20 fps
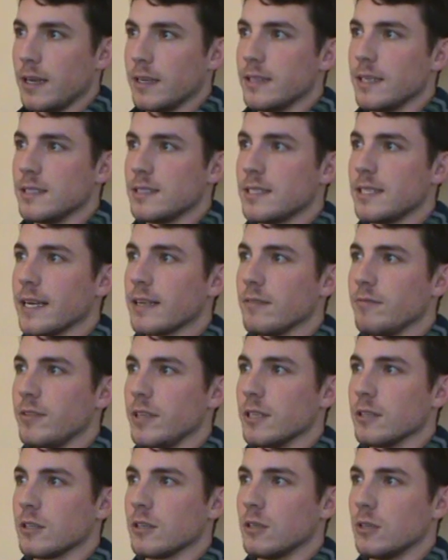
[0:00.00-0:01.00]
and then
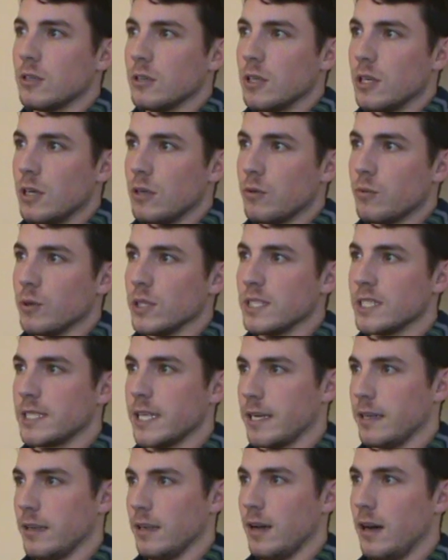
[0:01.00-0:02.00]
second vehicle would
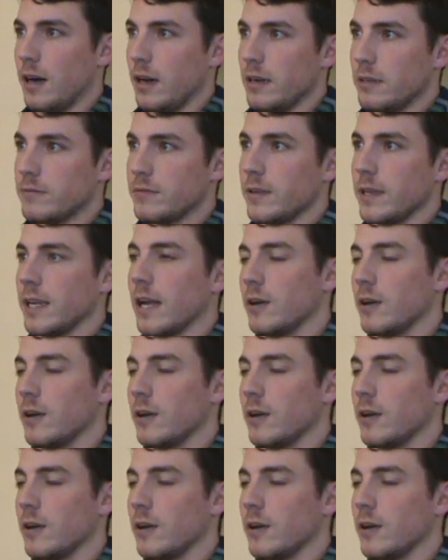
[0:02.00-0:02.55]
set it off.